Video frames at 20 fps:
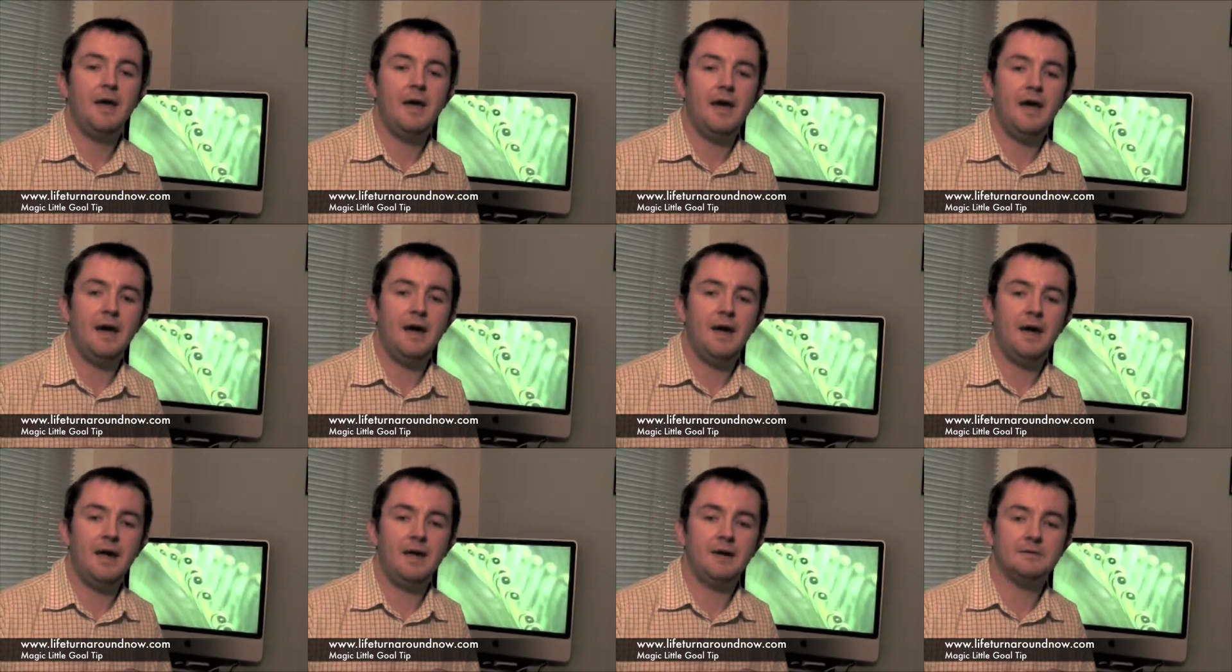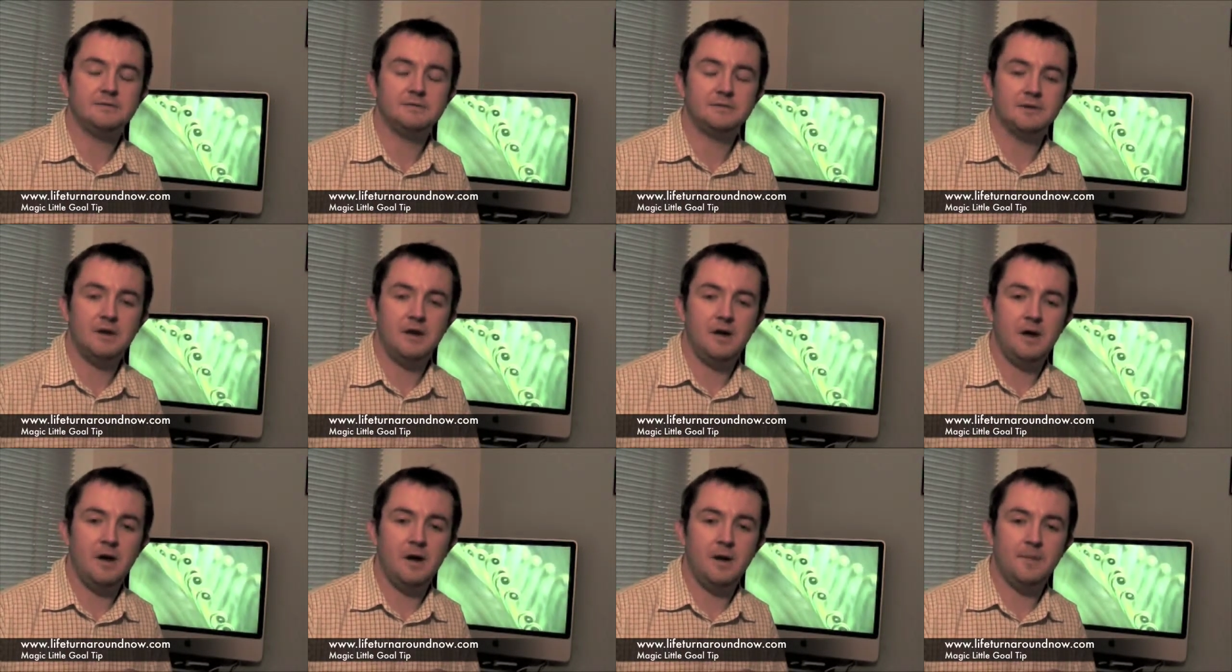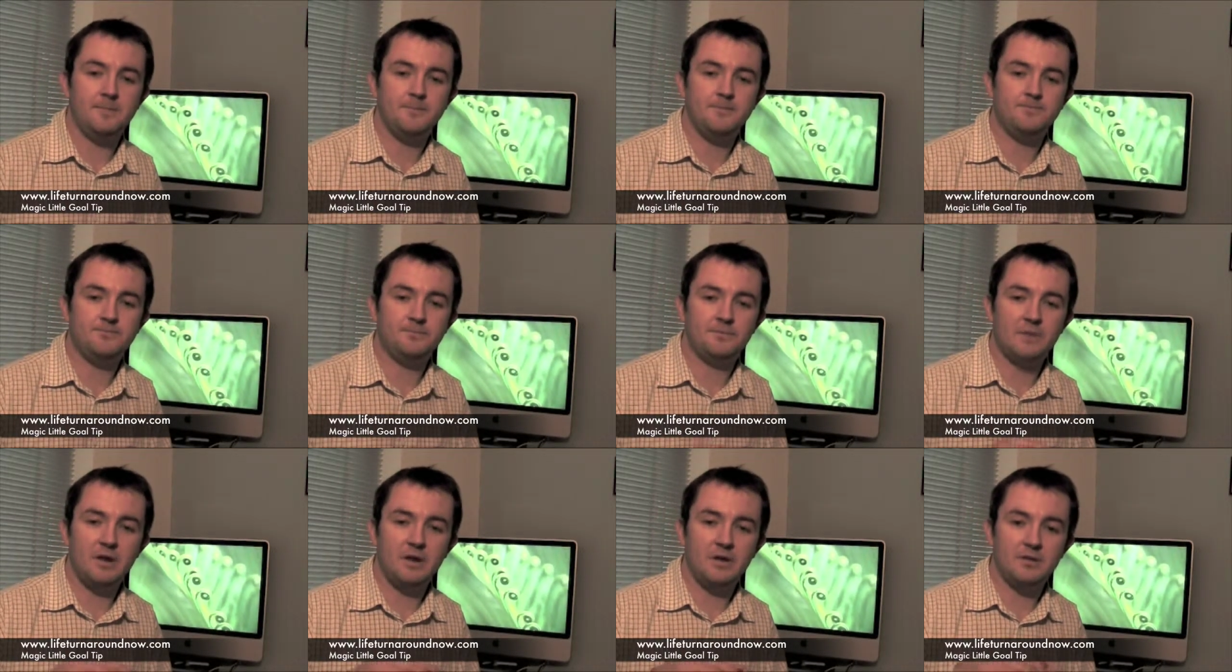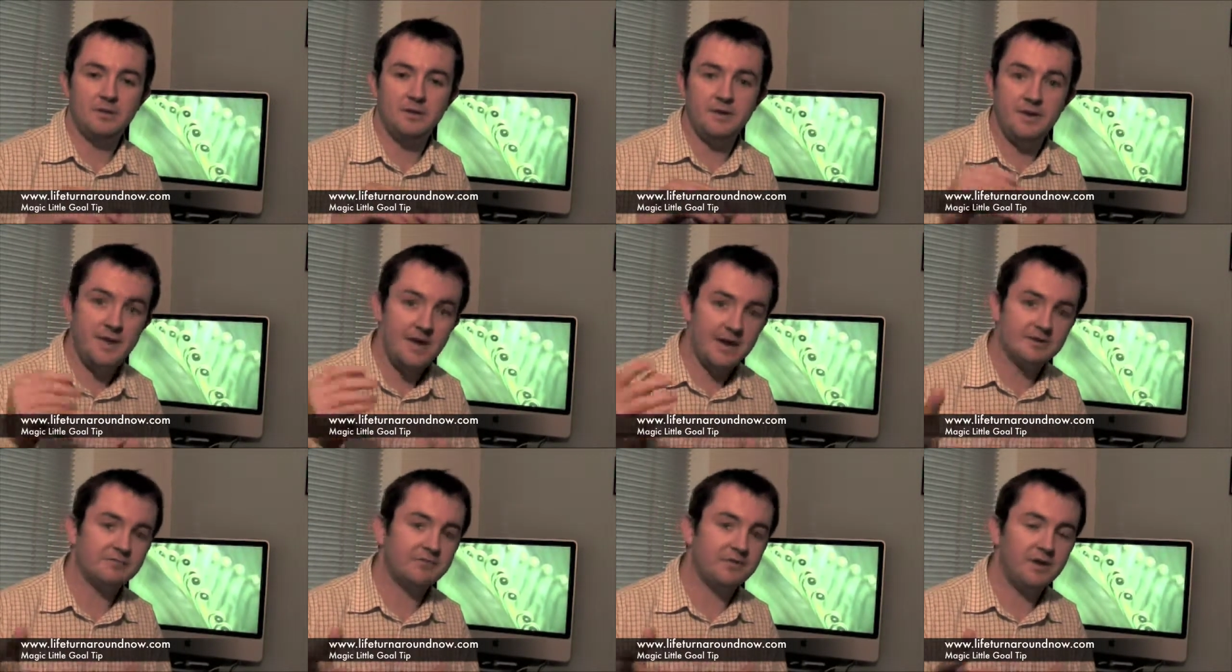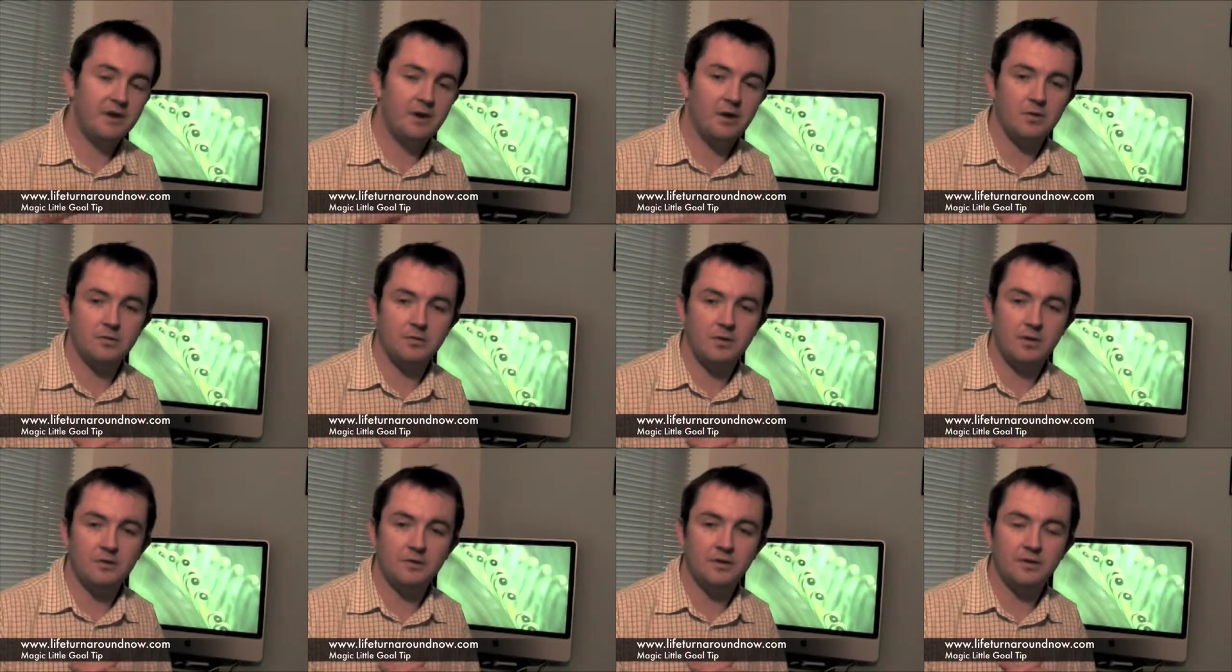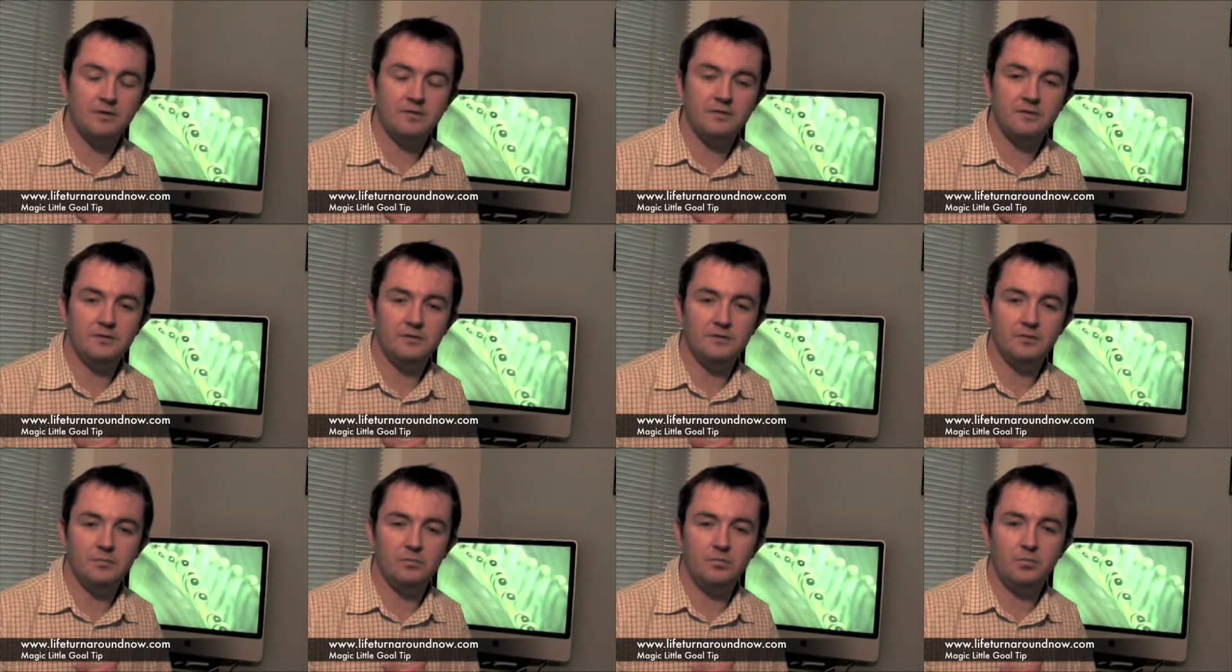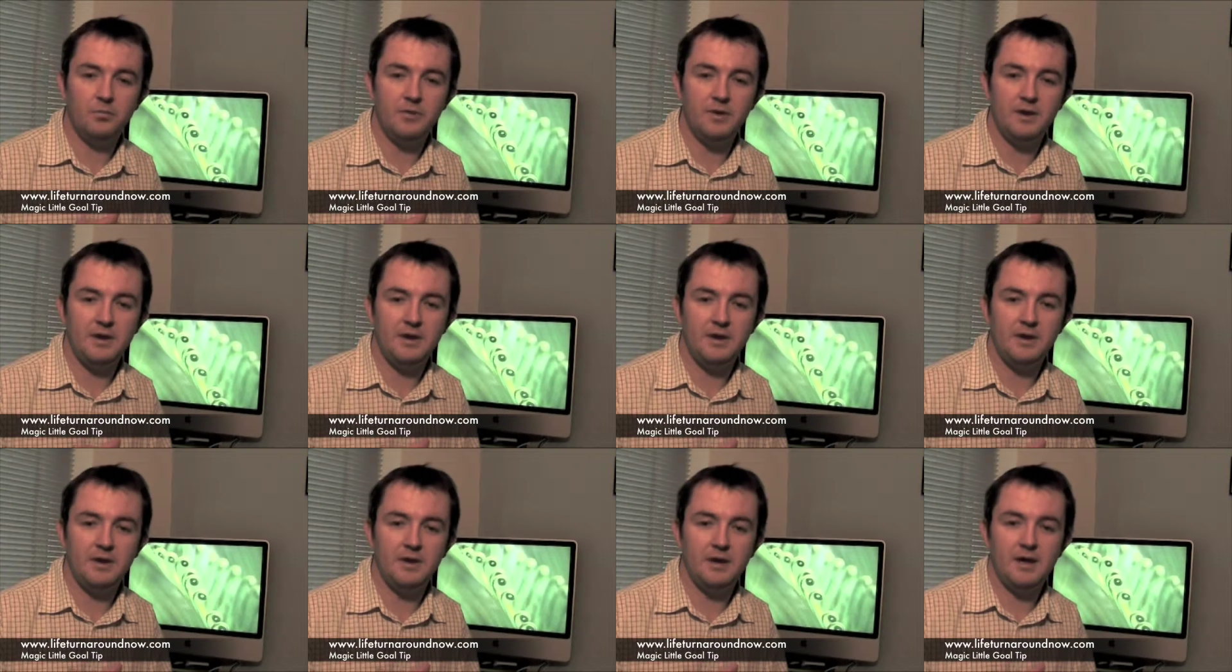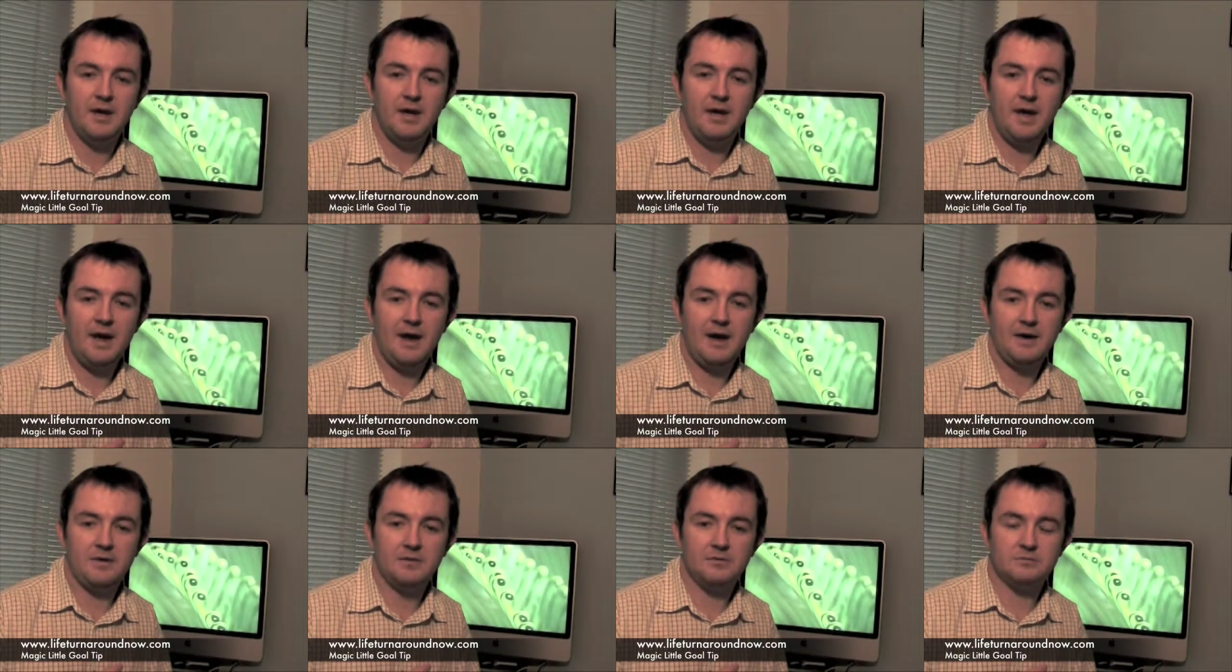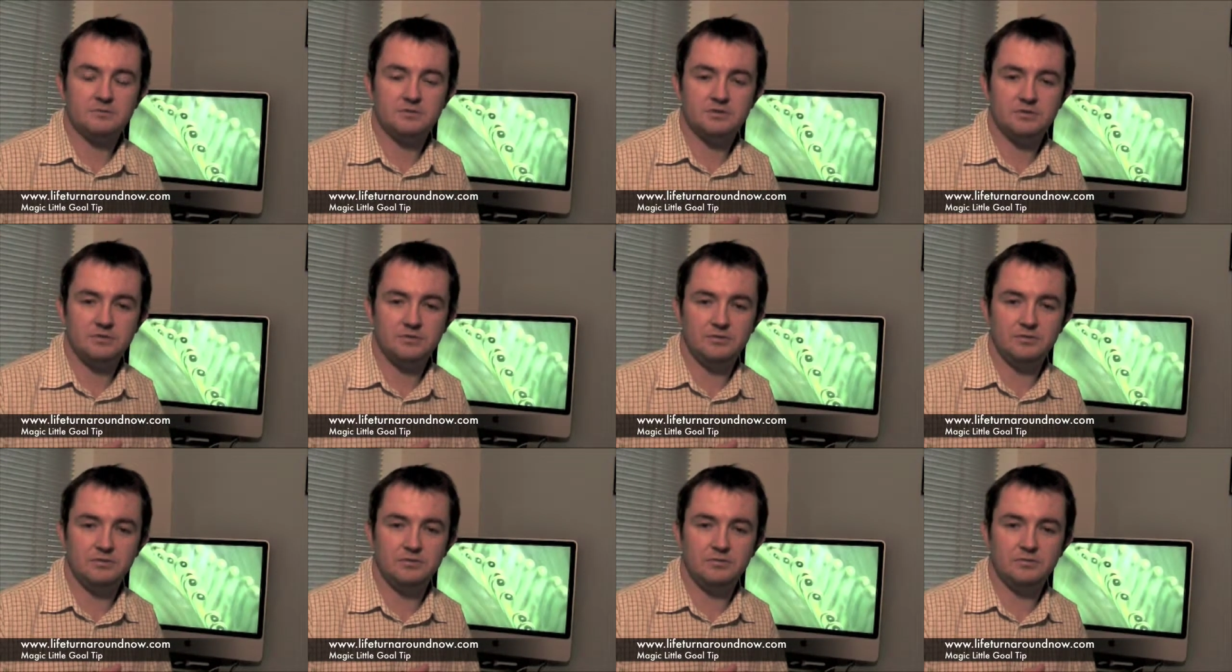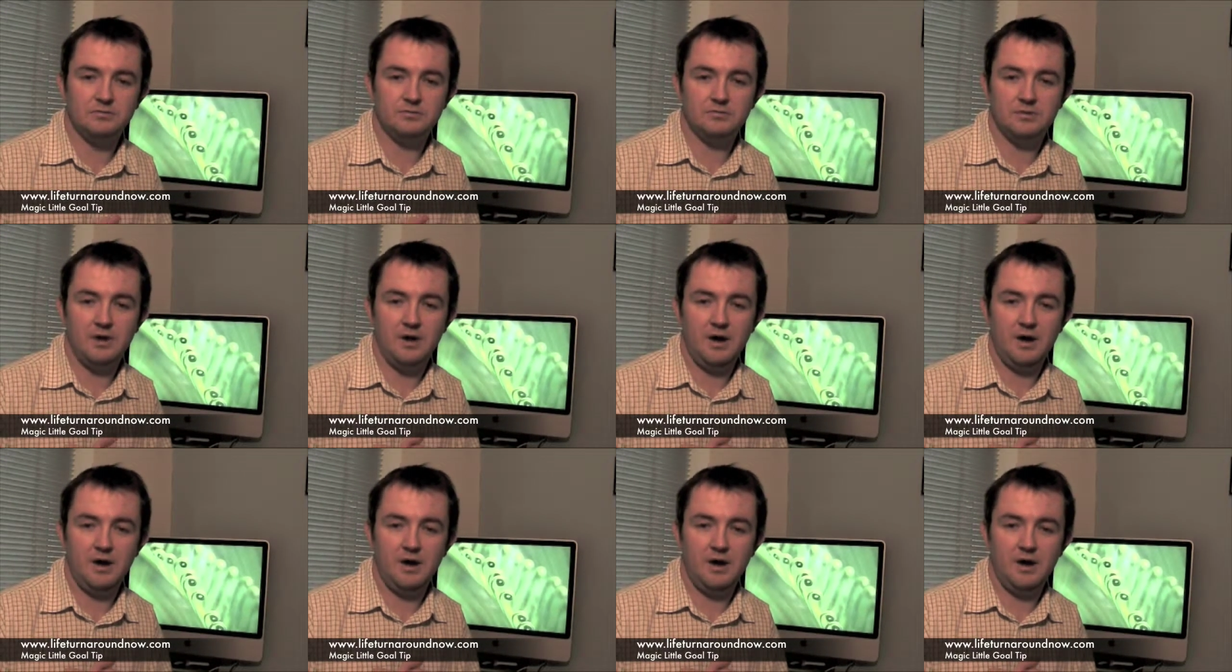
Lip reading: And the next video I'm going to do will be how to